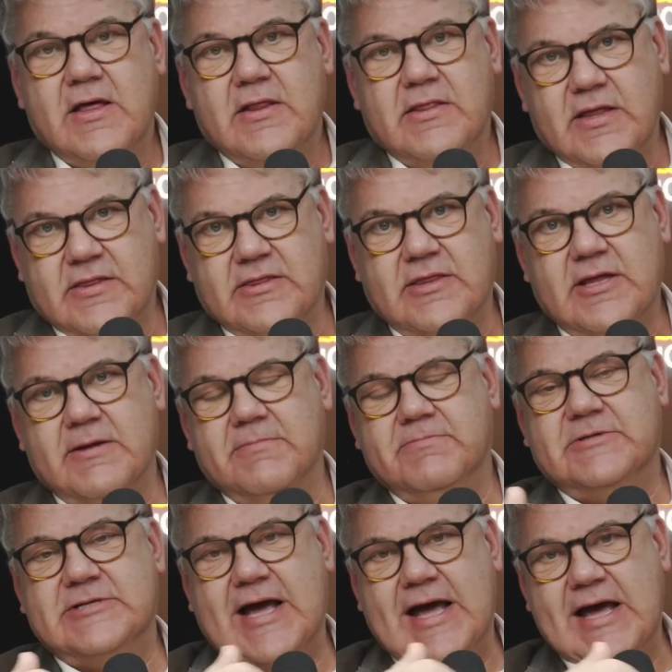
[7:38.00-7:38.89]
that the
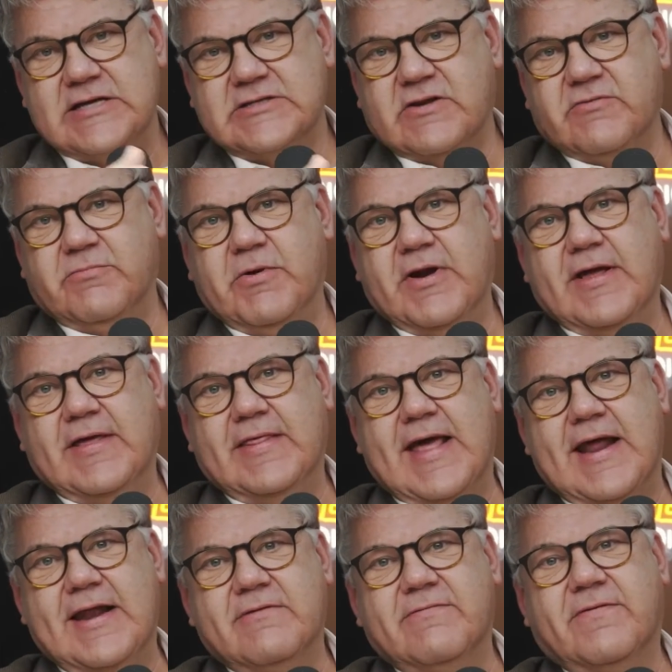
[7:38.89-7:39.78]
task of bringing
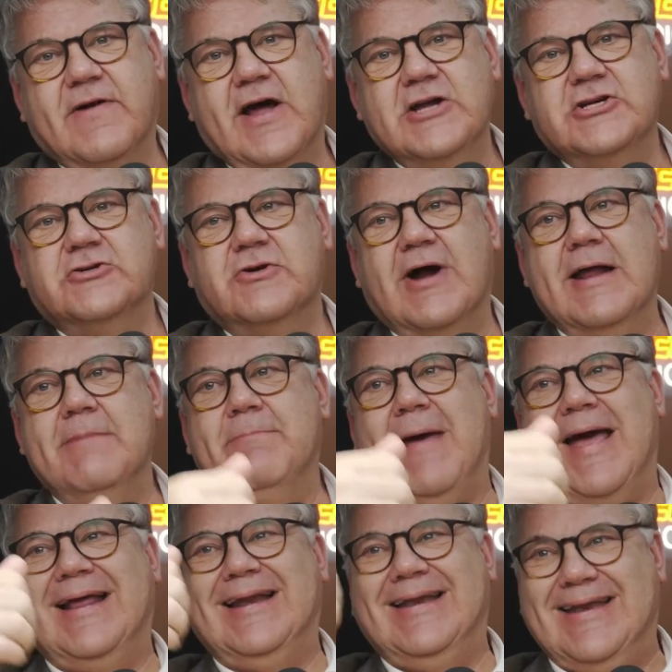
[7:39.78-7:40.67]
that inflation rate
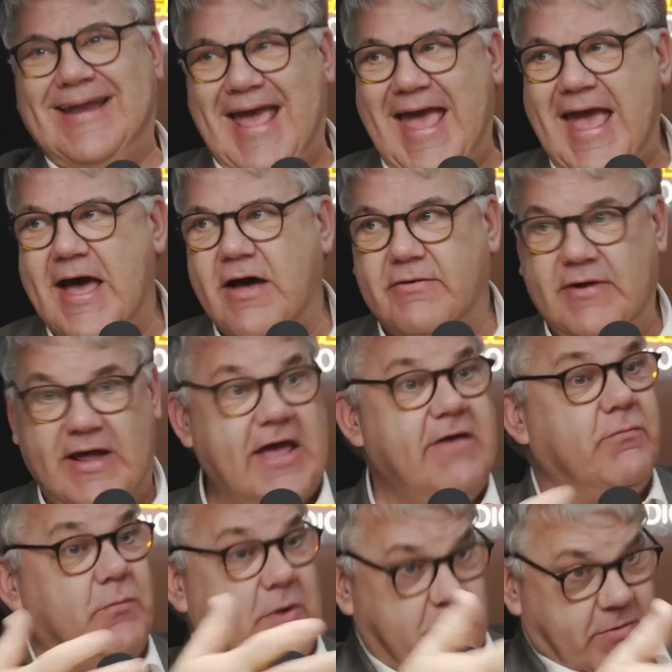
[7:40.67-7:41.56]
back down,
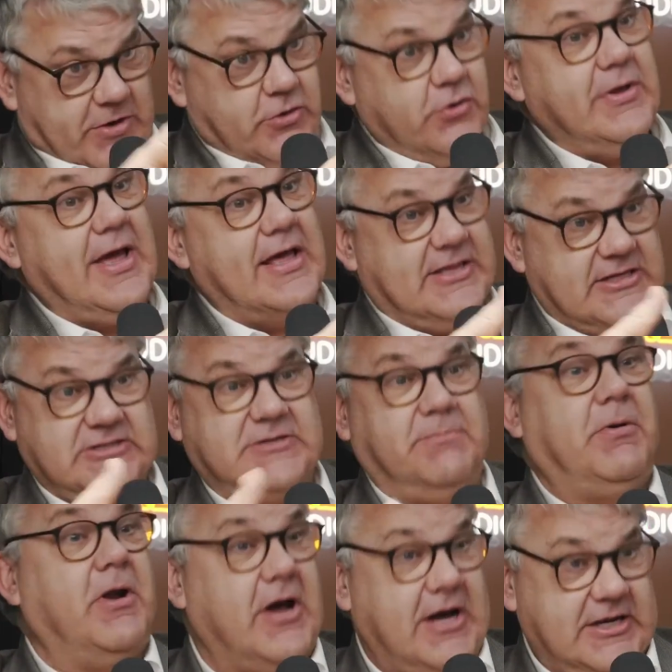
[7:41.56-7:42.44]
even when we do get the
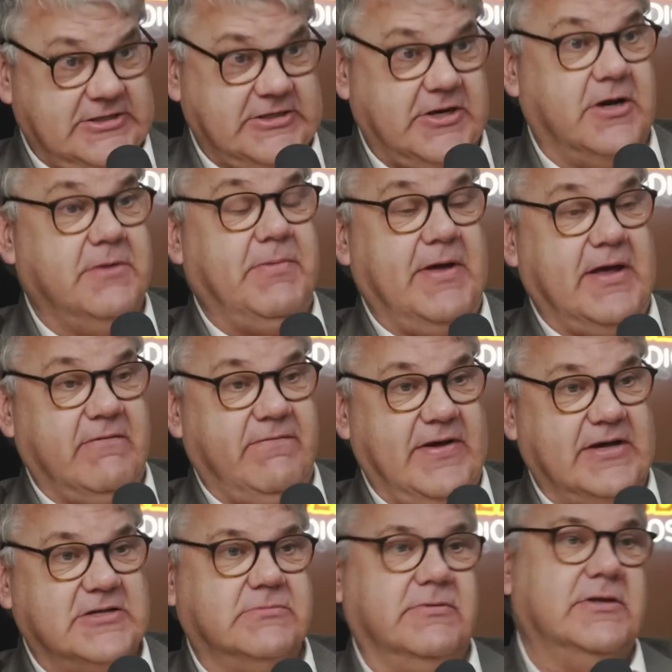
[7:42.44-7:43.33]
supply side being
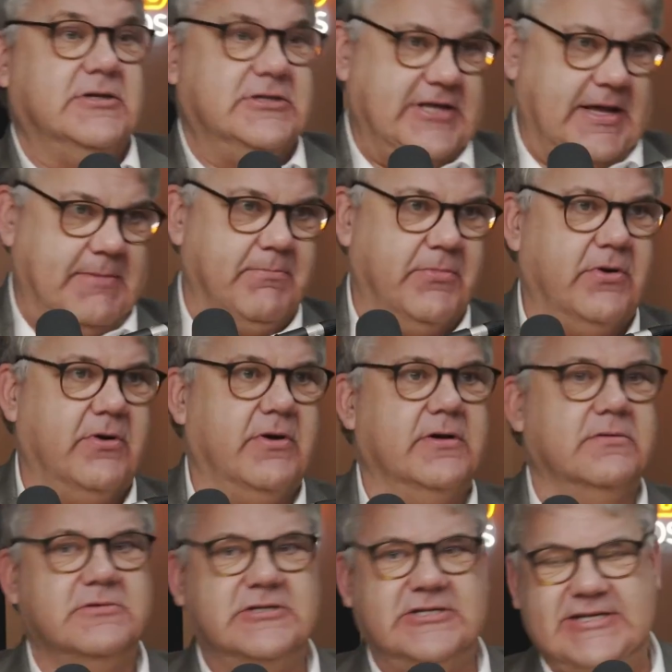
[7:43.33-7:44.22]
fixed with
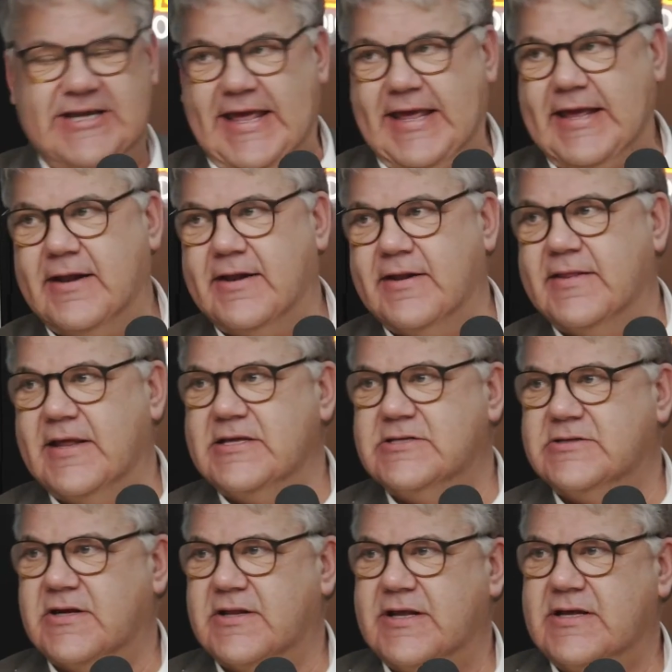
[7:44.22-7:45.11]
timber and steel and
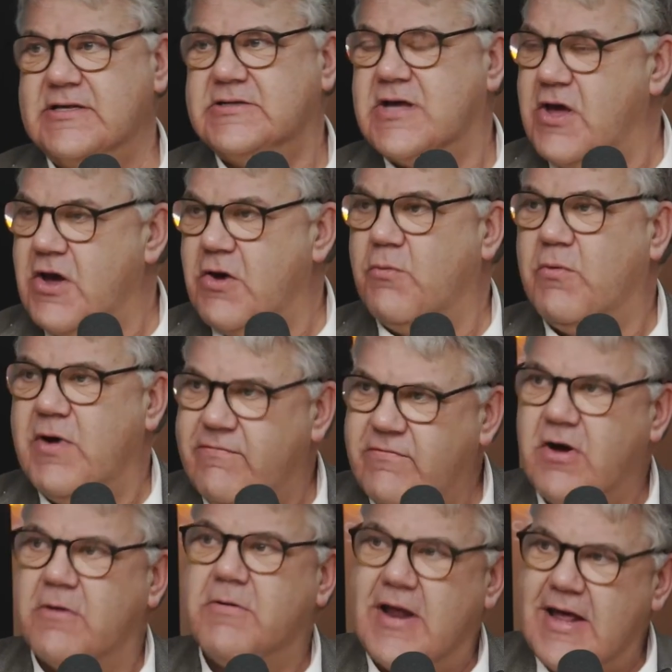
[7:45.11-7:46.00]
these sort of things,
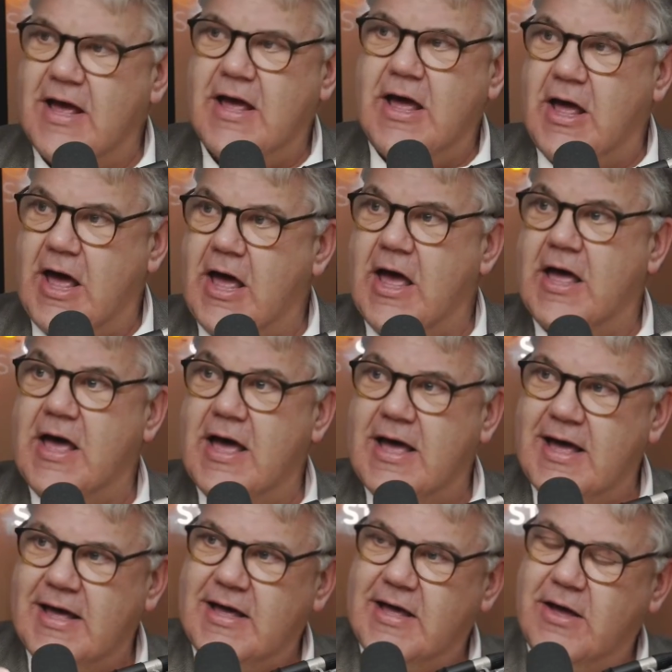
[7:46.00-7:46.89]
we've got
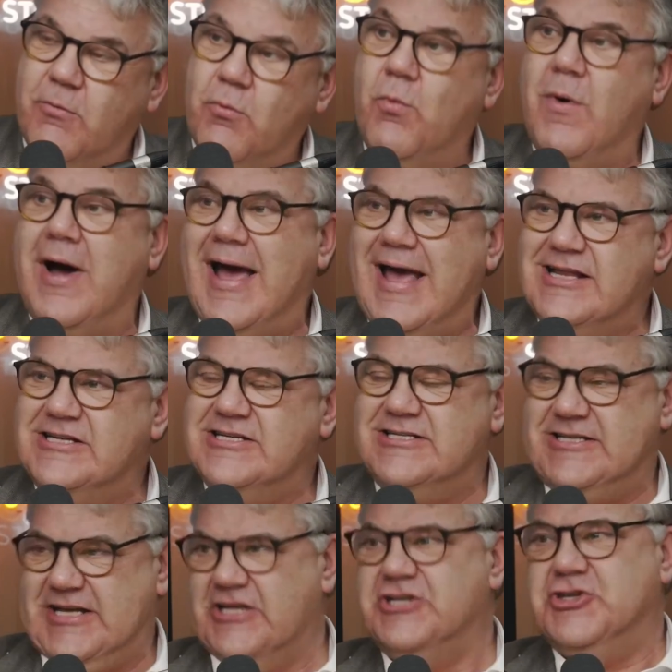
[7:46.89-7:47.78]
a
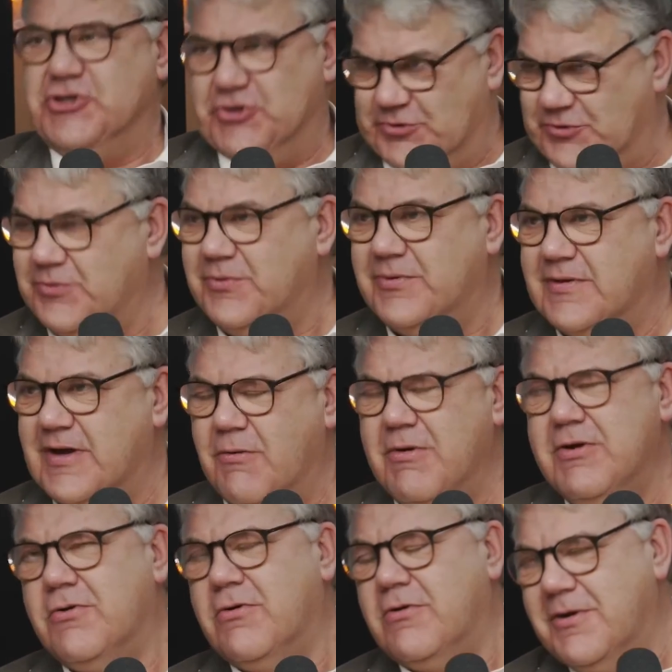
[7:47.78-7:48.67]
wages issue, I
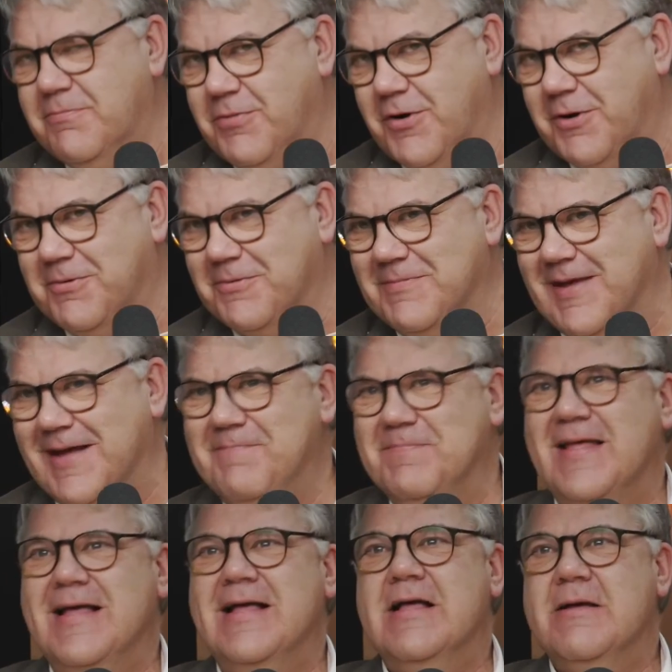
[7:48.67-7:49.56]
won't call it a problem
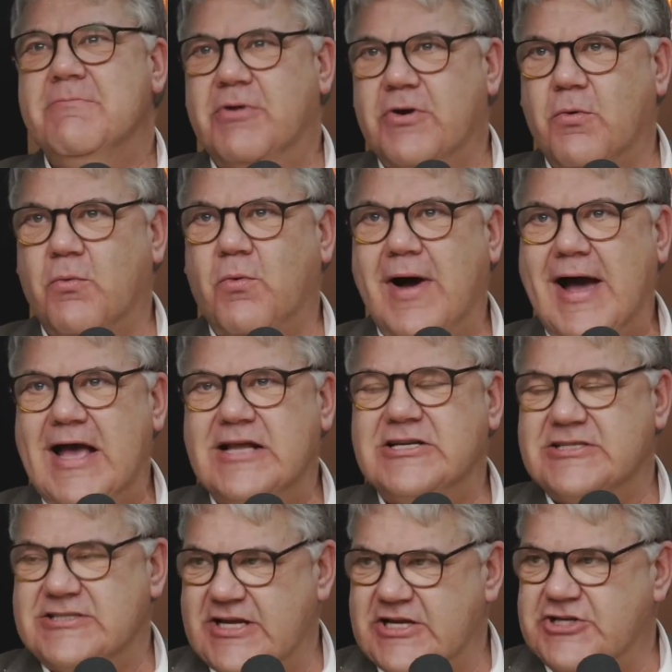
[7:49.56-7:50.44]
yet, but a
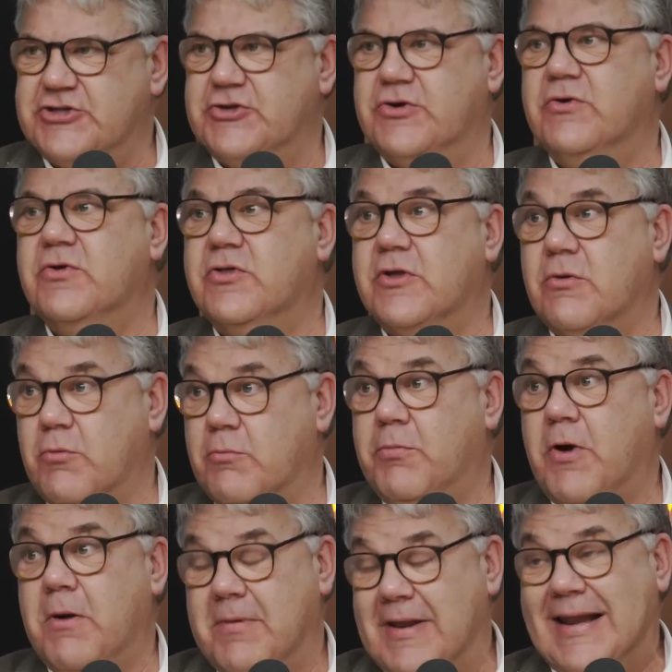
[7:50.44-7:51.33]
wages issue that will
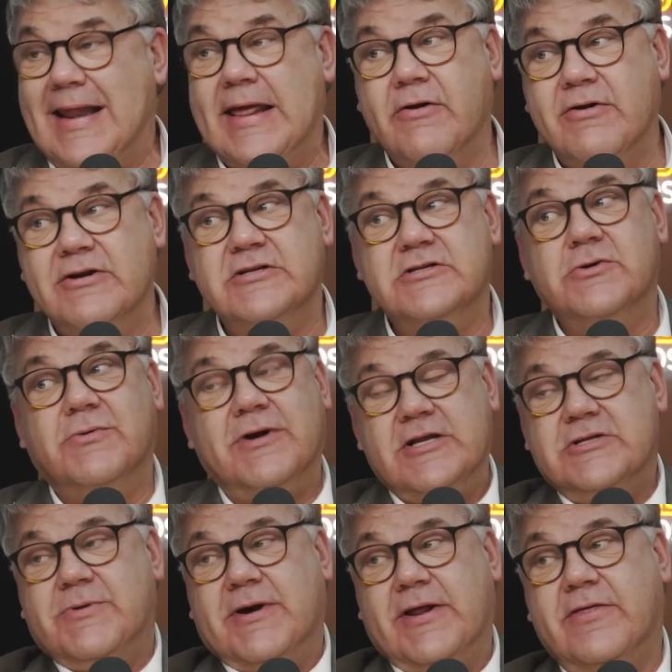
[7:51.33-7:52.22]
probably linger into
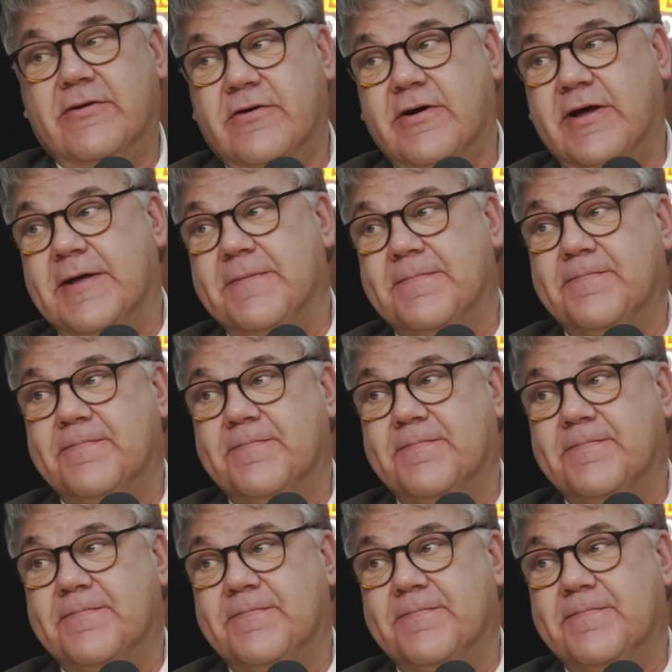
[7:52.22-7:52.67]
2023.